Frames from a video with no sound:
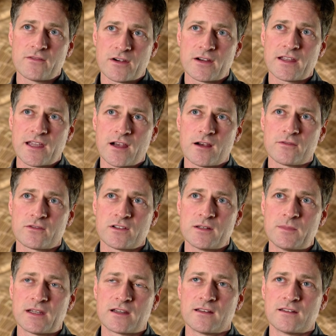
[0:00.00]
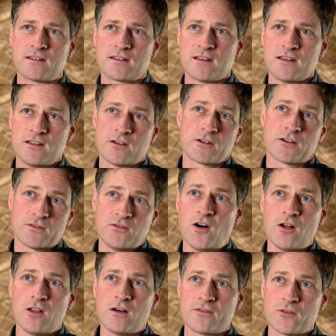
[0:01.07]
very carefully because you're going to
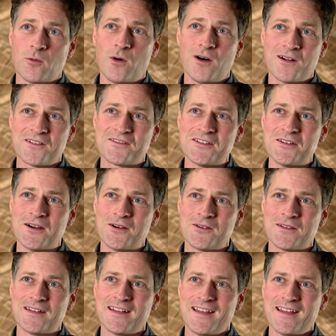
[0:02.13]
fall off the wall if you don't.